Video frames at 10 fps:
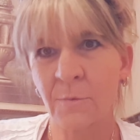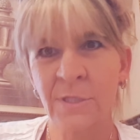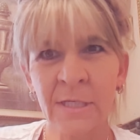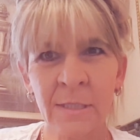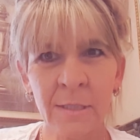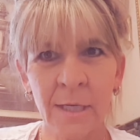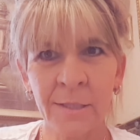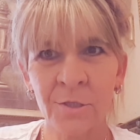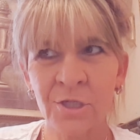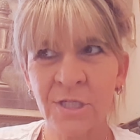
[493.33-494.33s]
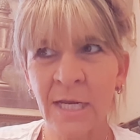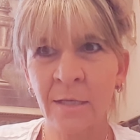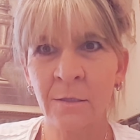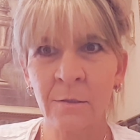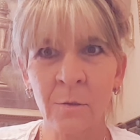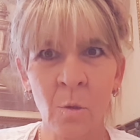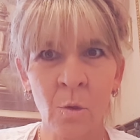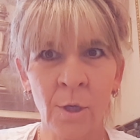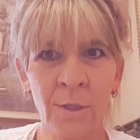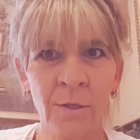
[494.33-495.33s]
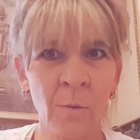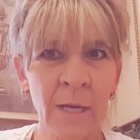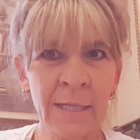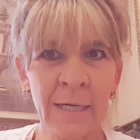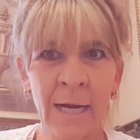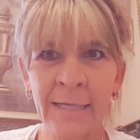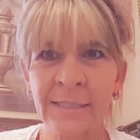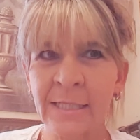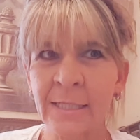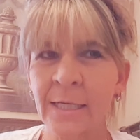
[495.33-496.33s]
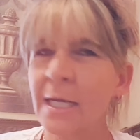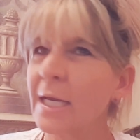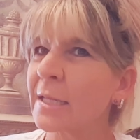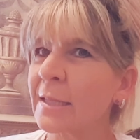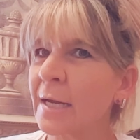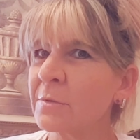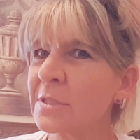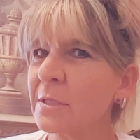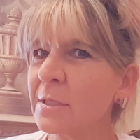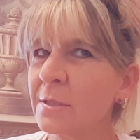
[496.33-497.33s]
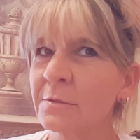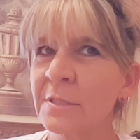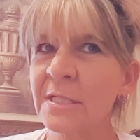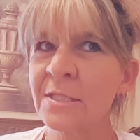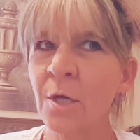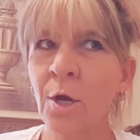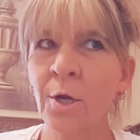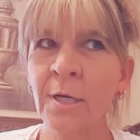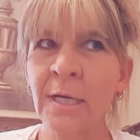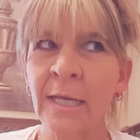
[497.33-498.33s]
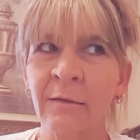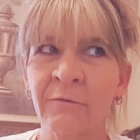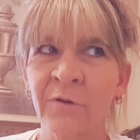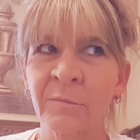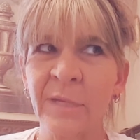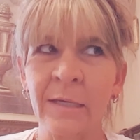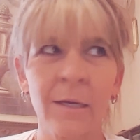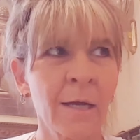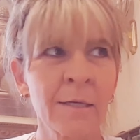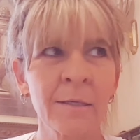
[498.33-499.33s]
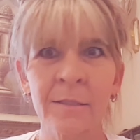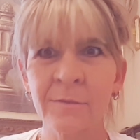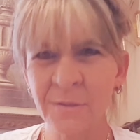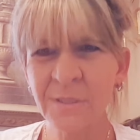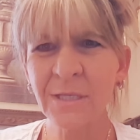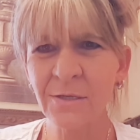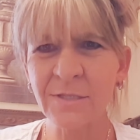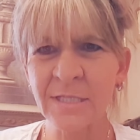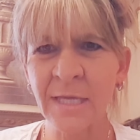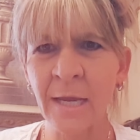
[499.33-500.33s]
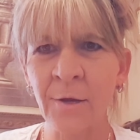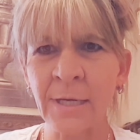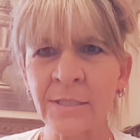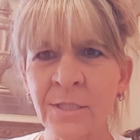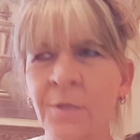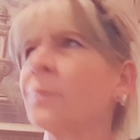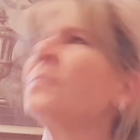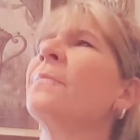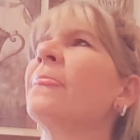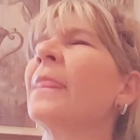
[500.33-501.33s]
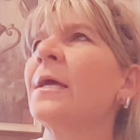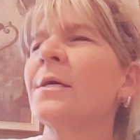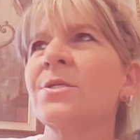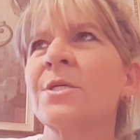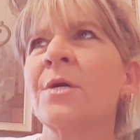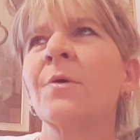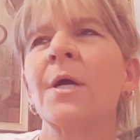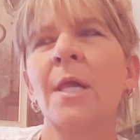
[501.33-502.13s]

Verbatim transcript: didn't understand the Lord the way that I did. And that was a little disheartening for me. I, it was a little scary too. So